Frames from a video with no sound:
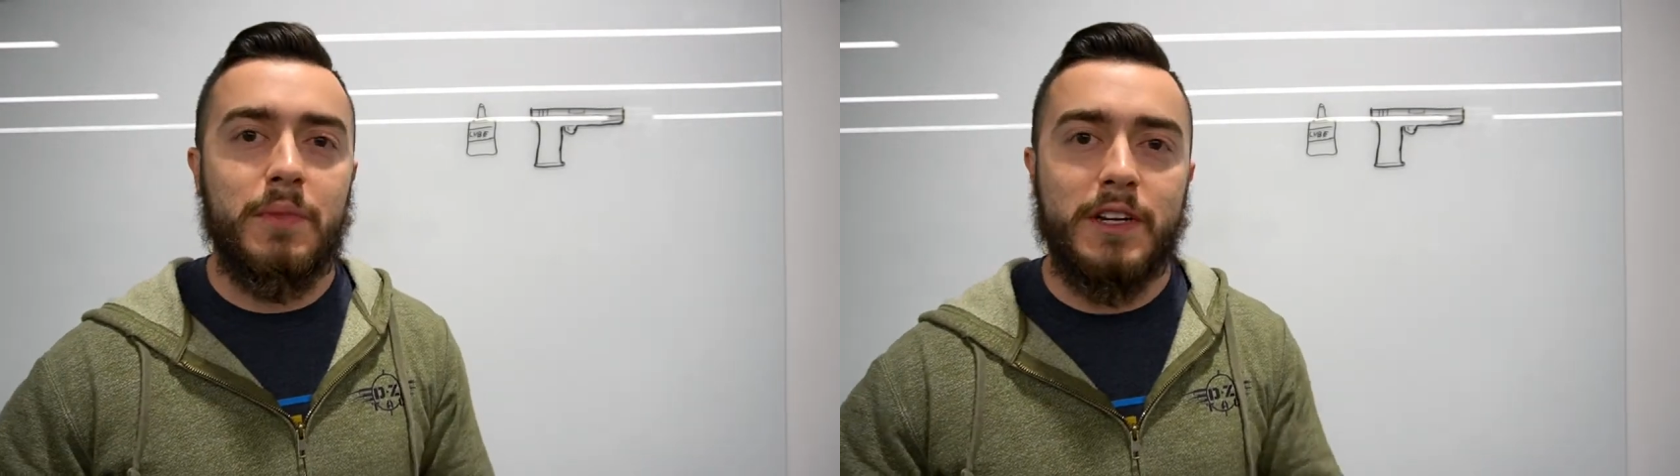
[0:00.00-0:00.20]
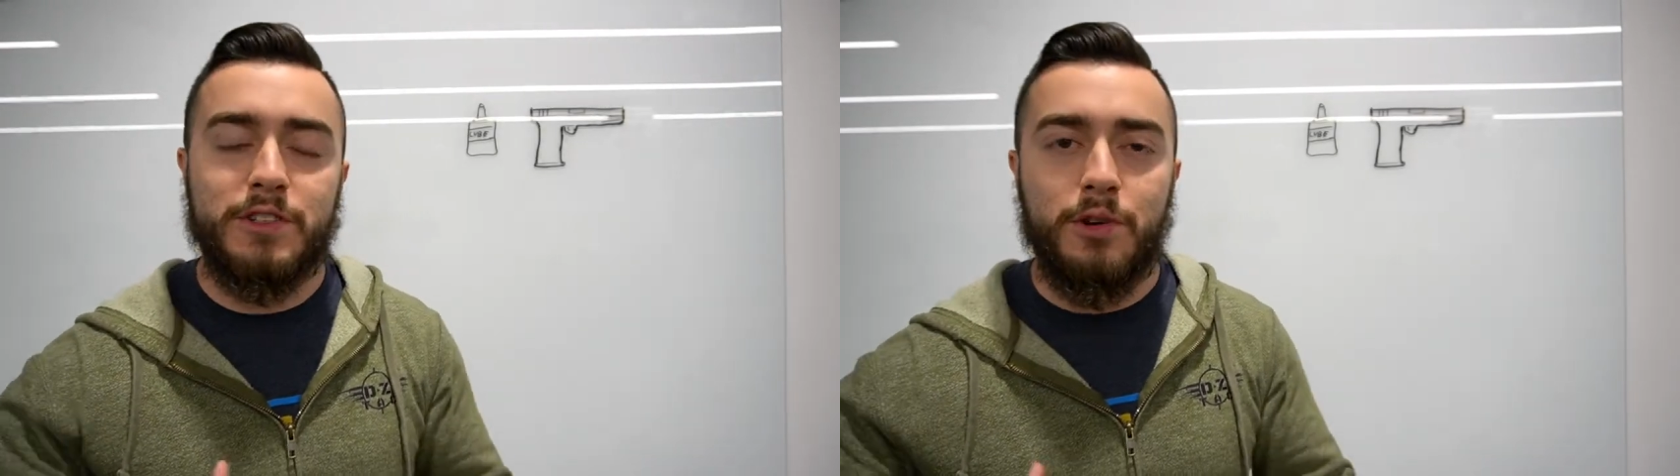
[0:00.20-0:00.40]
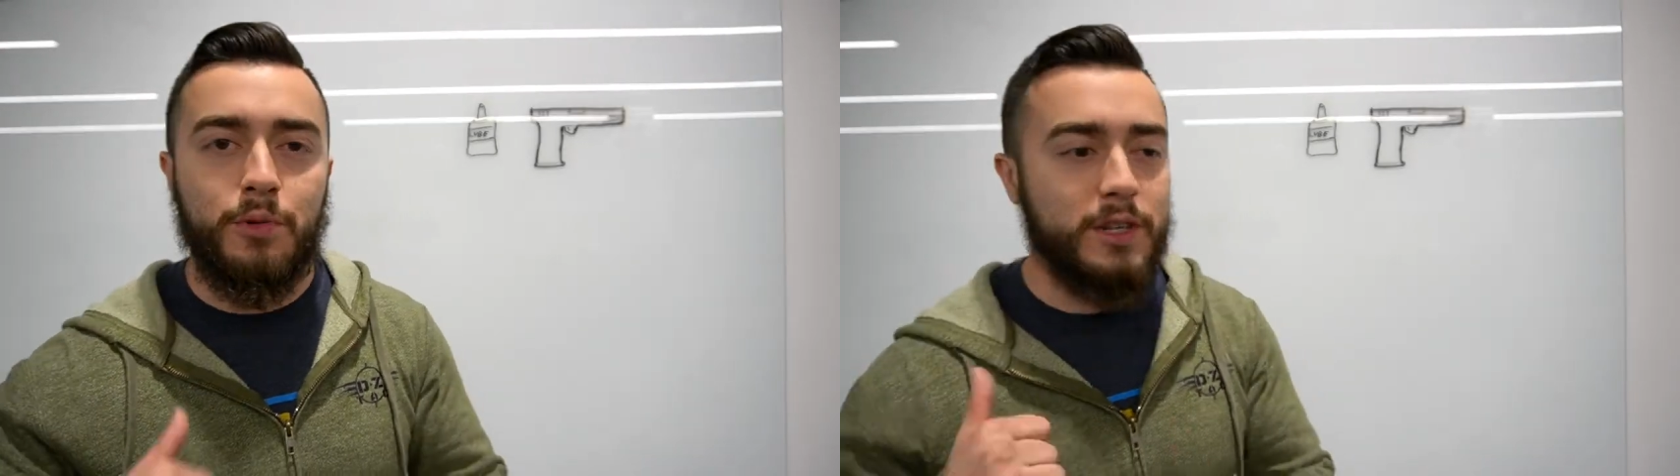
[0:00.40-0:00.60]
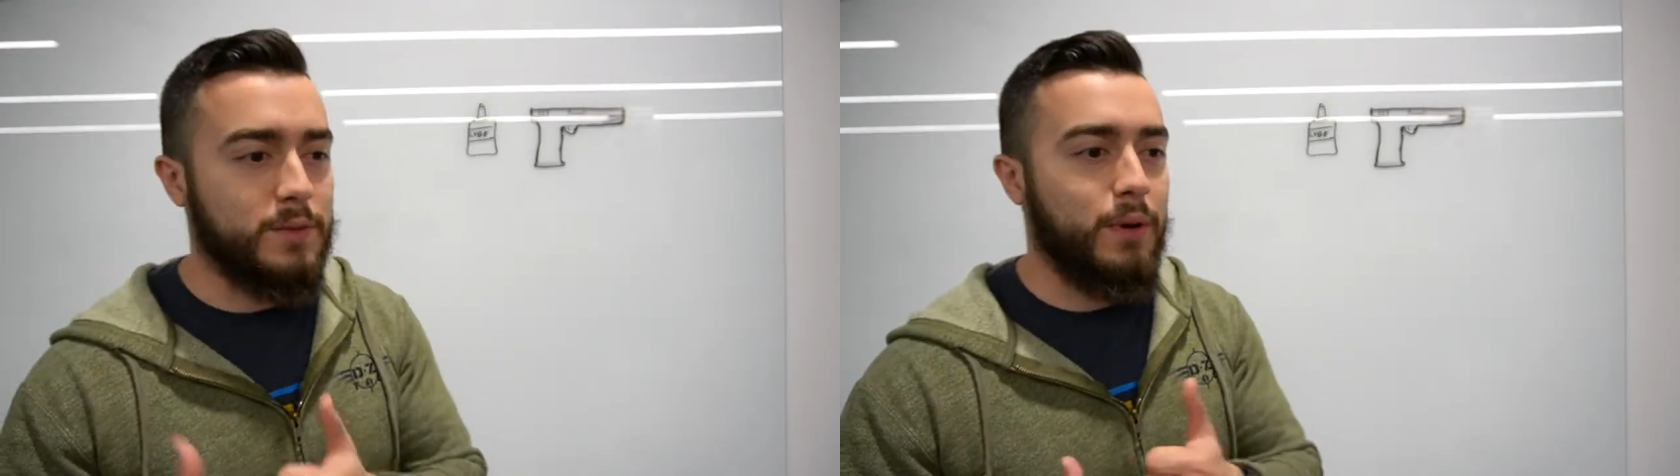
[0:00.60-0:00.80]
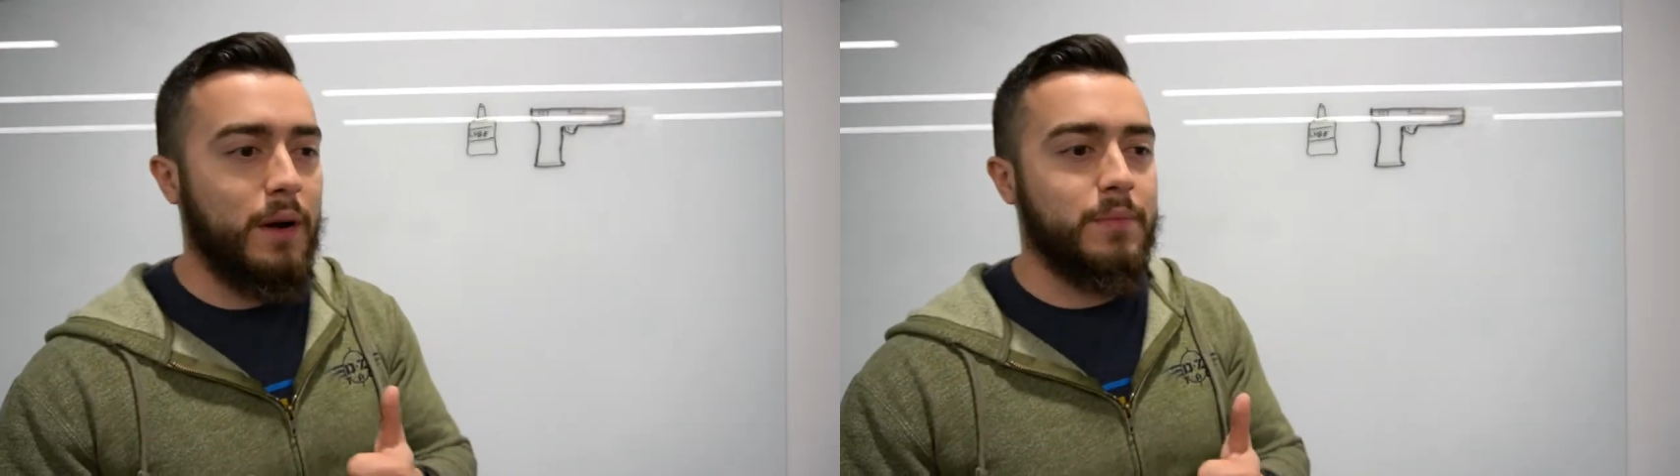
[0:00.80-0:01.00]
Make sure it works
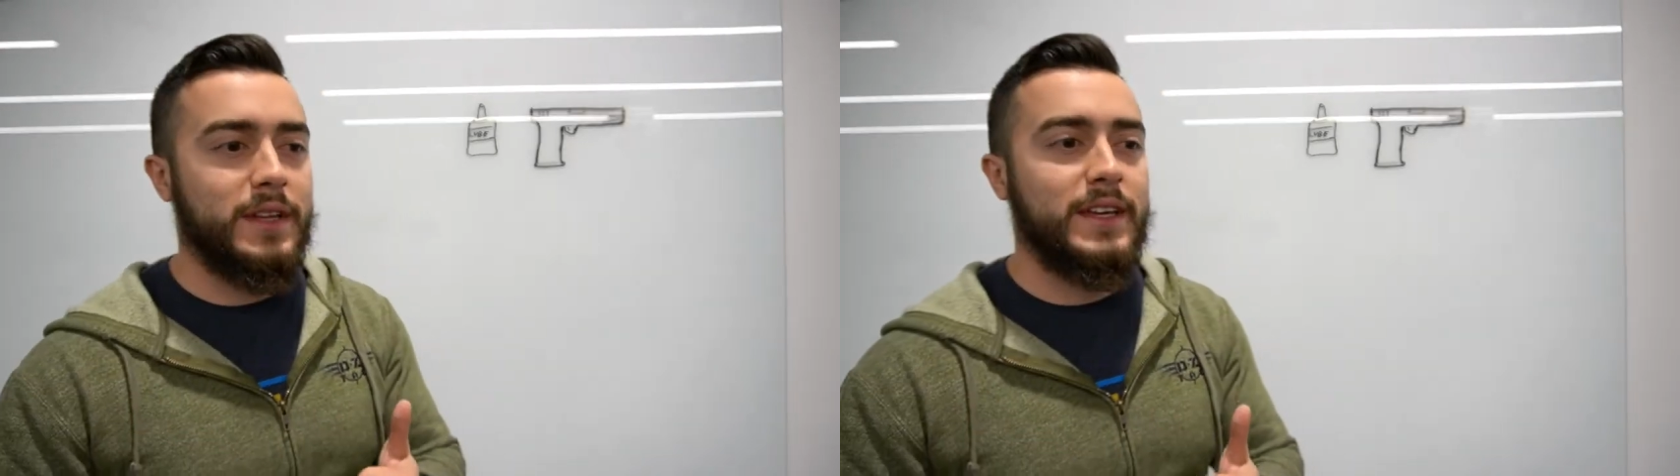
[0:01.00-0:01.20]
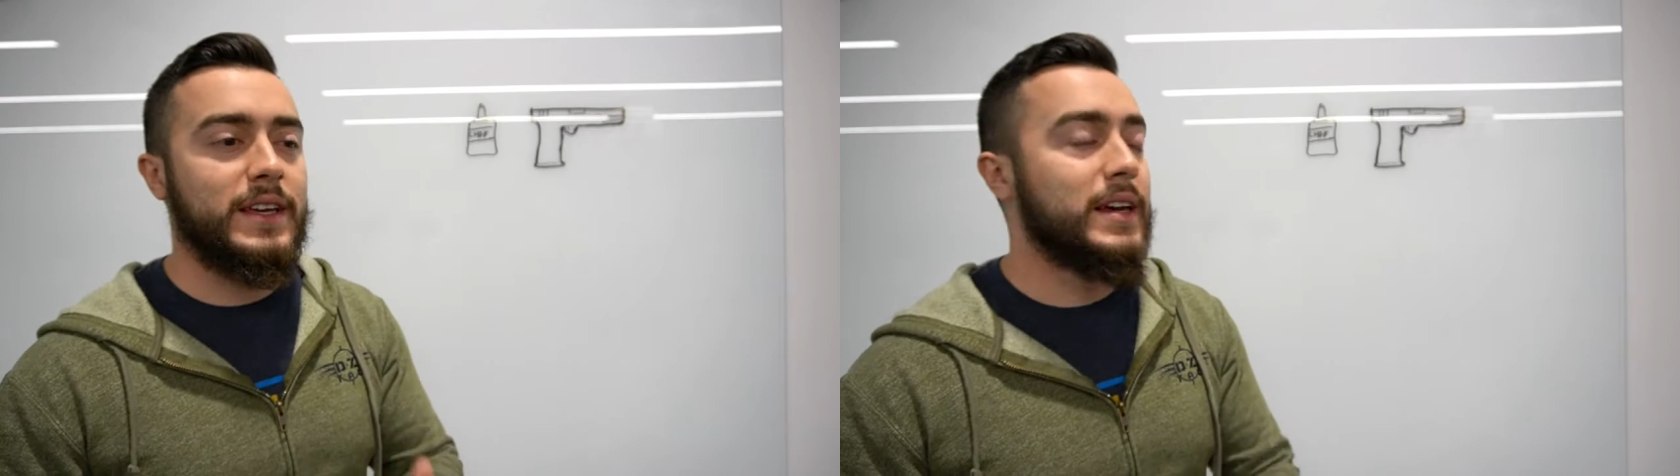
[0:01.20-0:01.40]
properly.